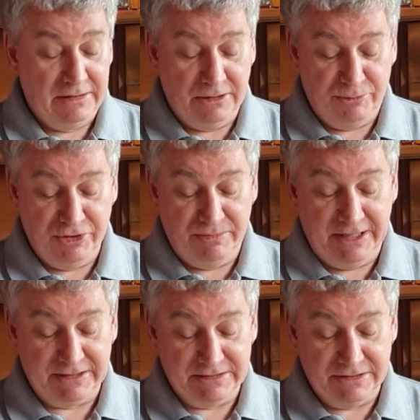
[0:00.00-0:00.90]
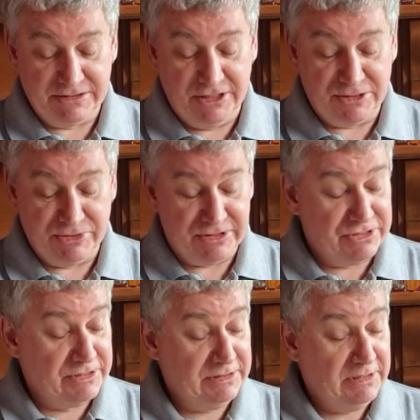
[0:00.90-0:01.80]
I'll put it back into the search
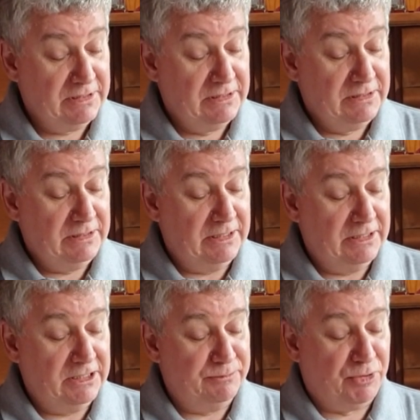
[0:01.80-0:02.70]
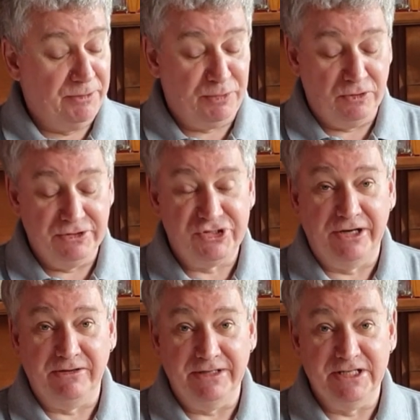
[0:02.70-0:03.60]
position. Purple
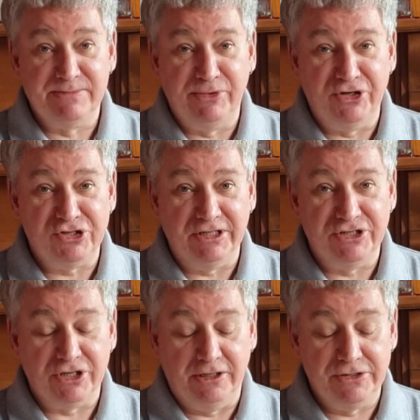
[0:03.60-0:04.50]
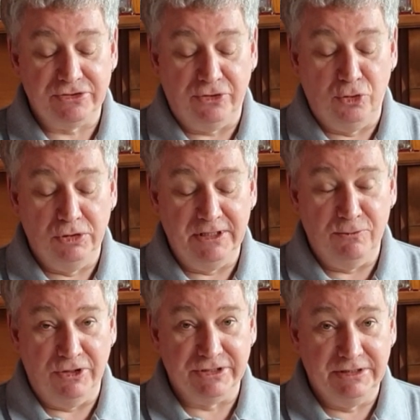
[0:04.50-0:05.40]
generally is spiritually charged or holy
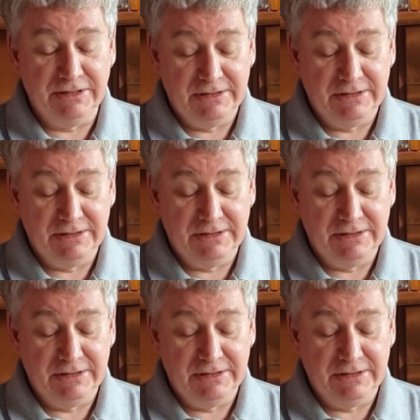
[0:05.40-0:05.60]
water.